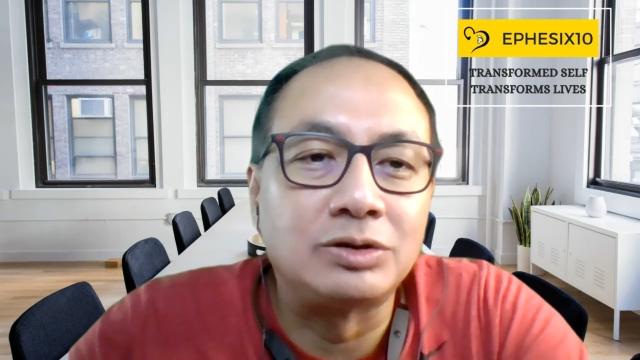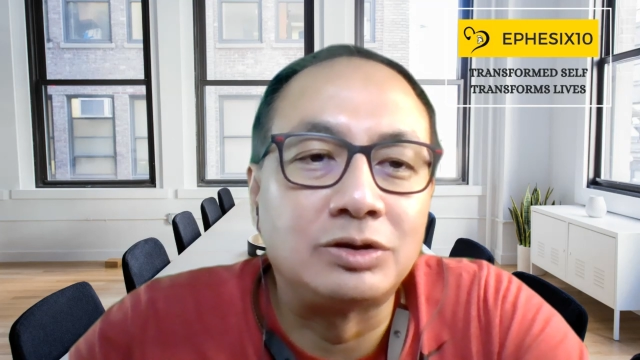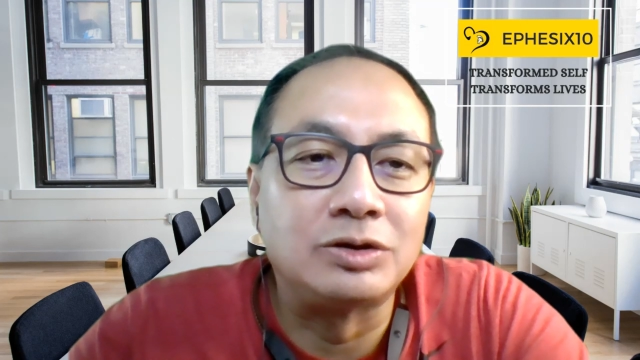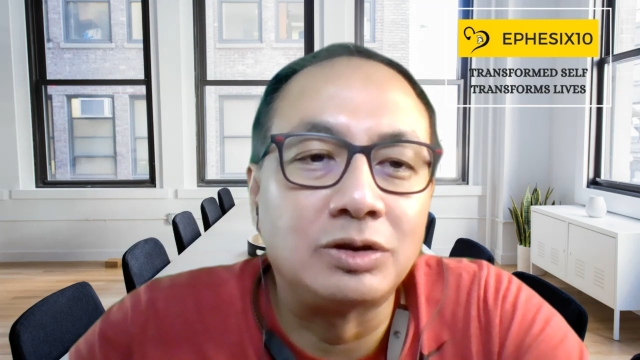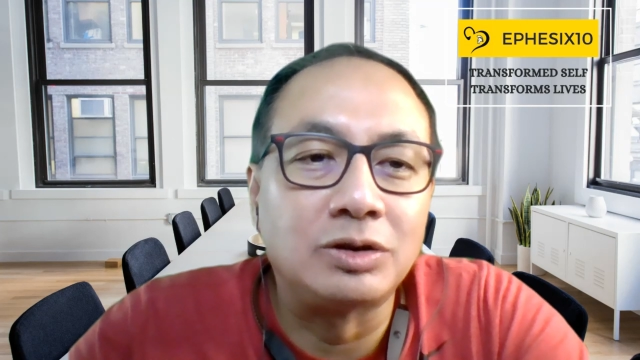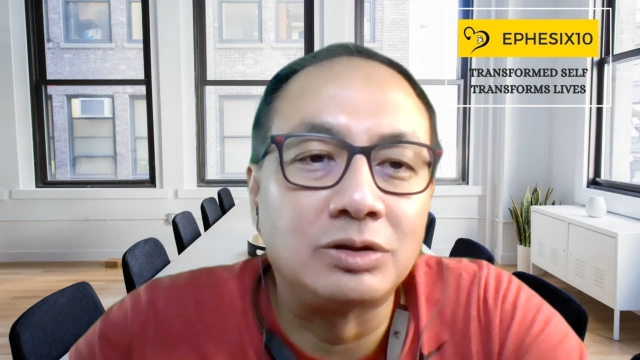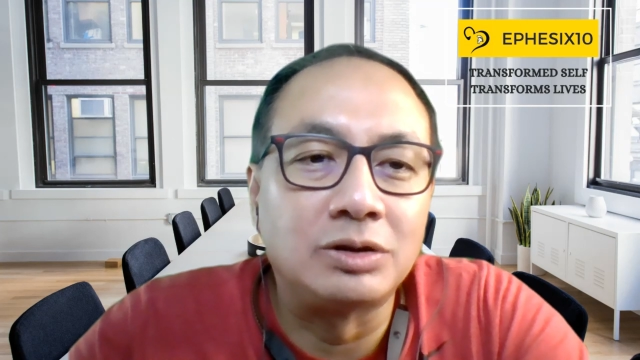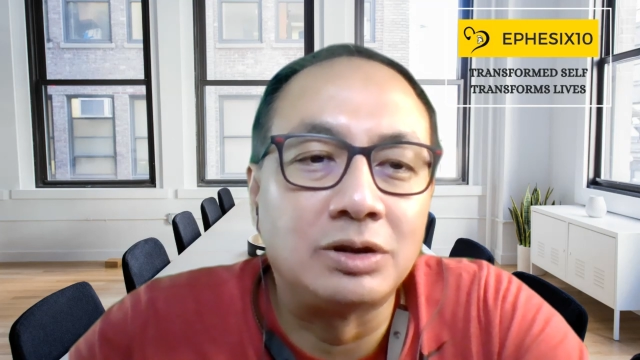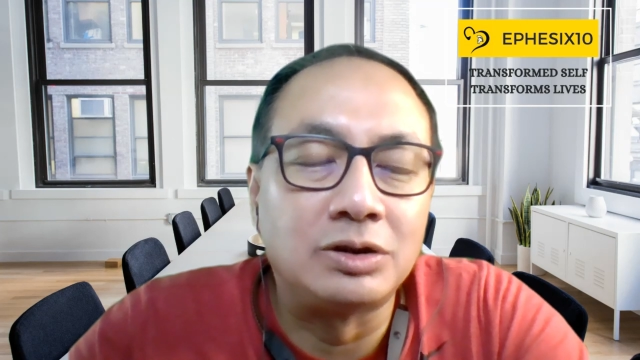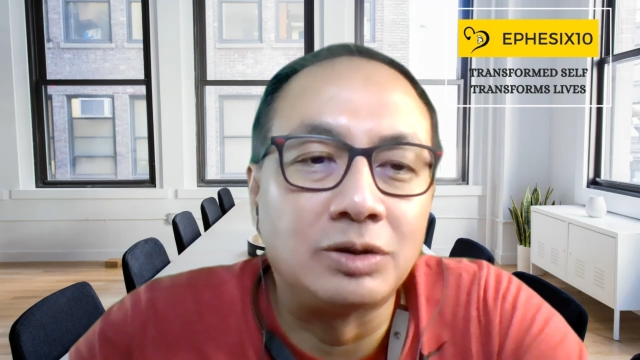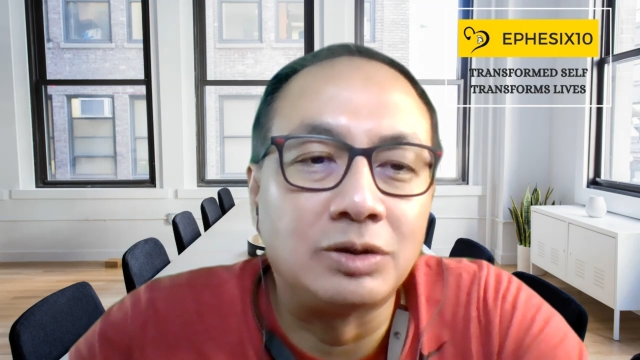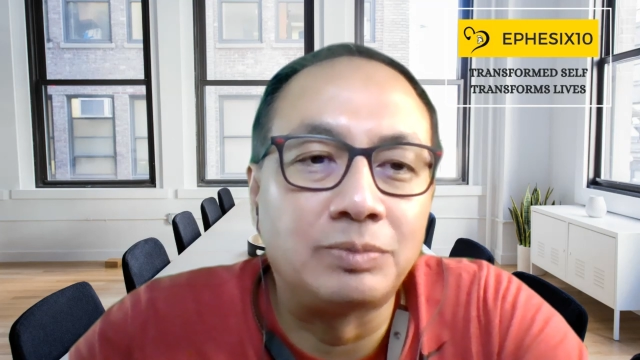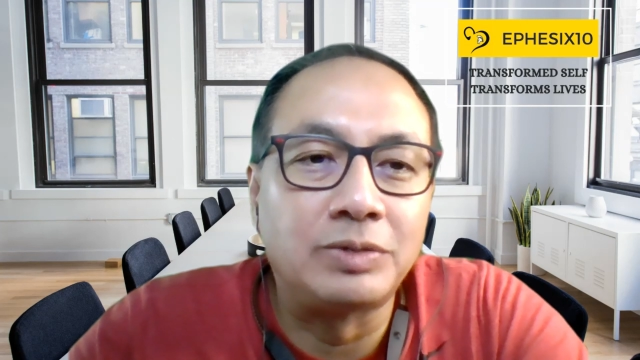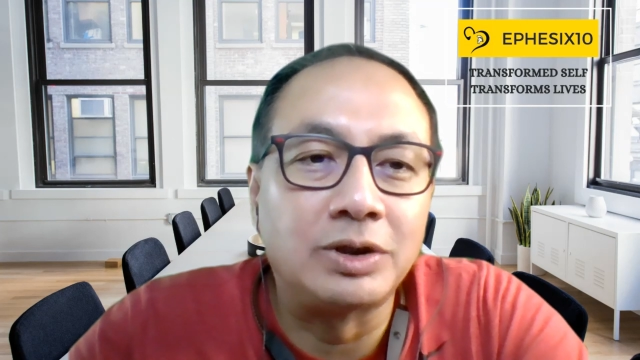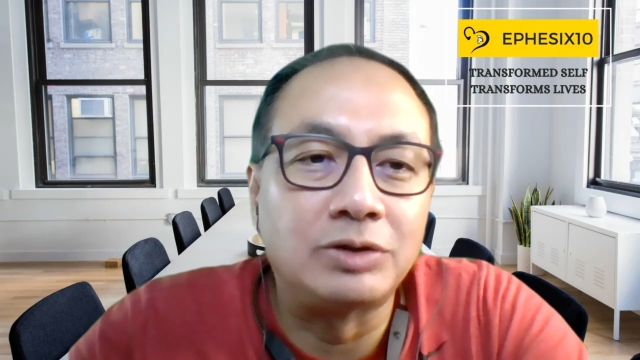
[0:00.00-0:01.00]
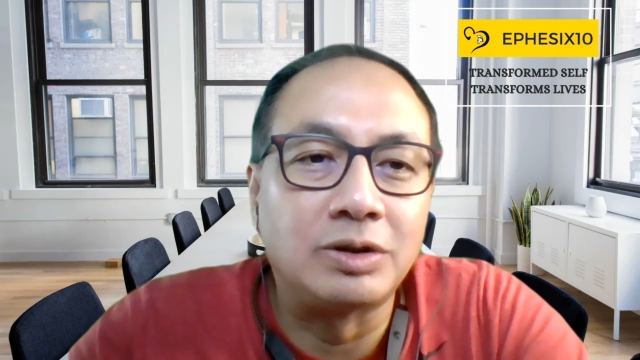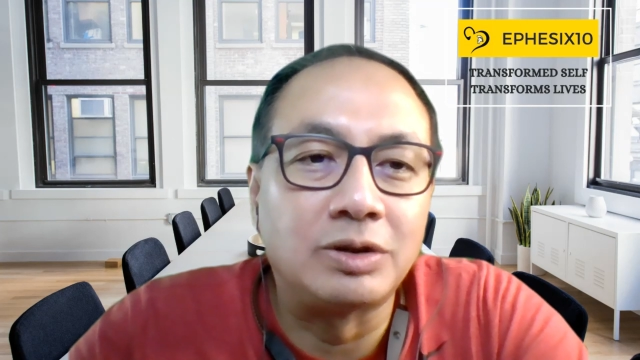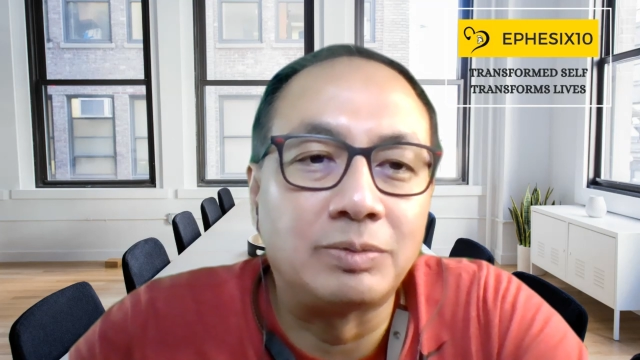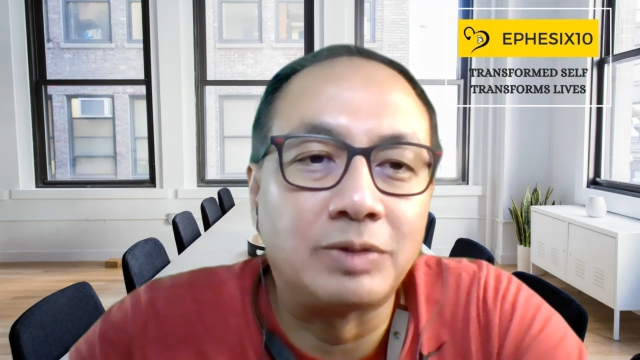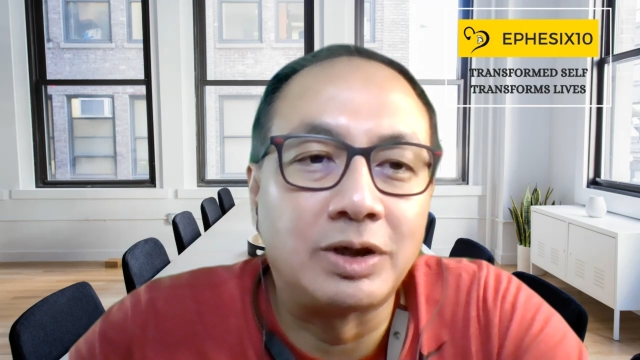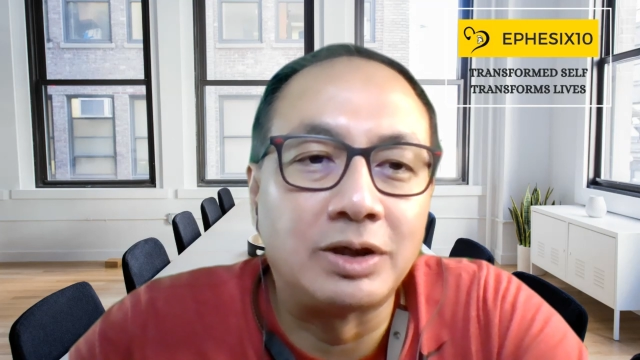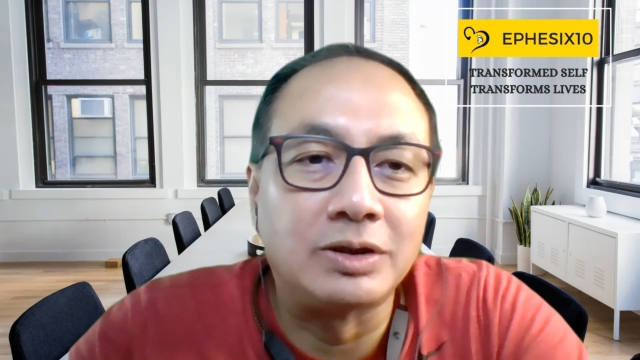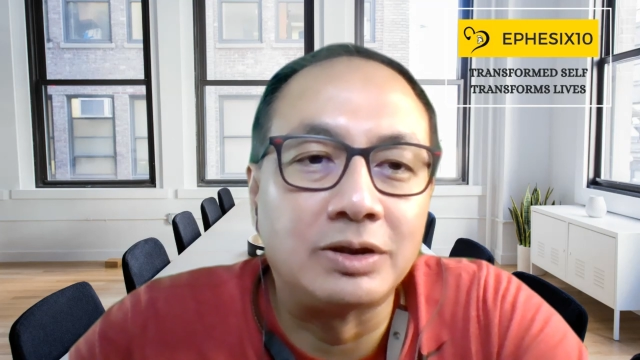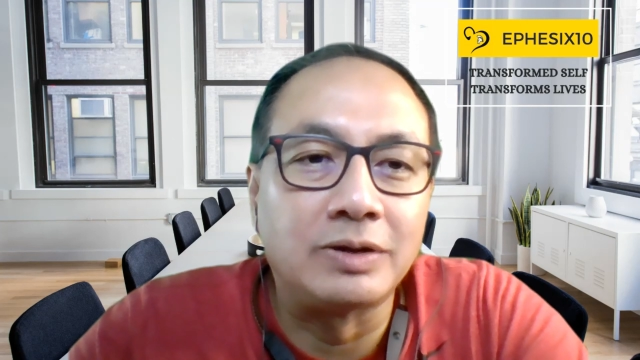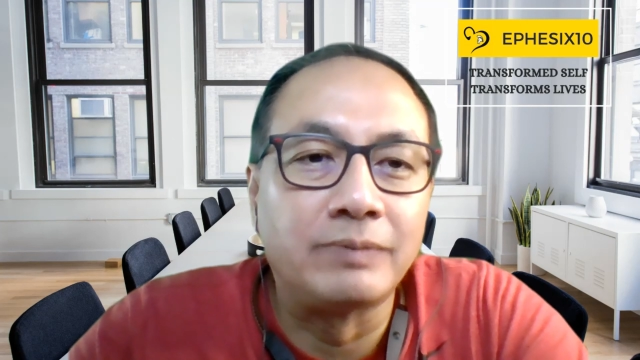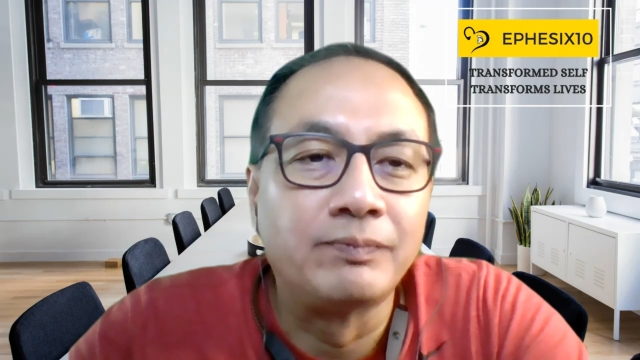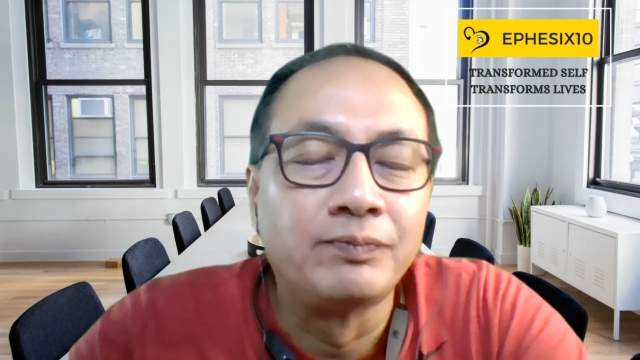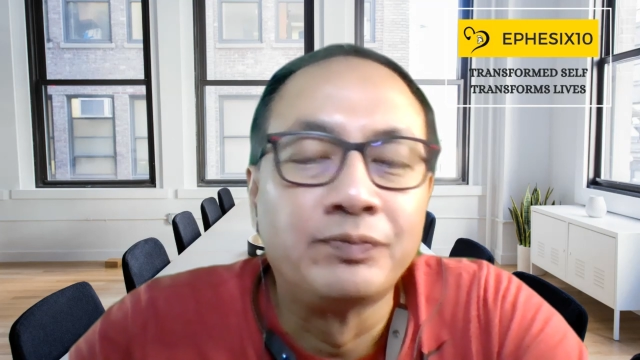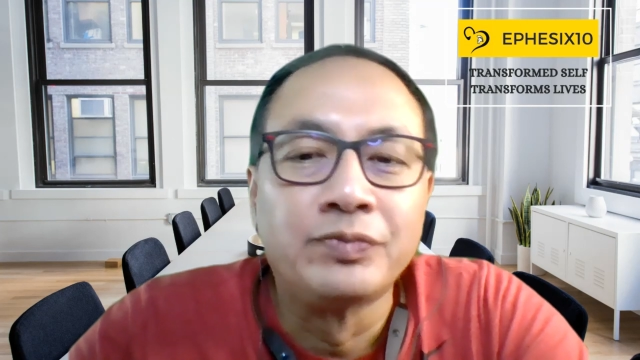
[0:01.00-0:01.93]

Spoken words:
the job that you're applying.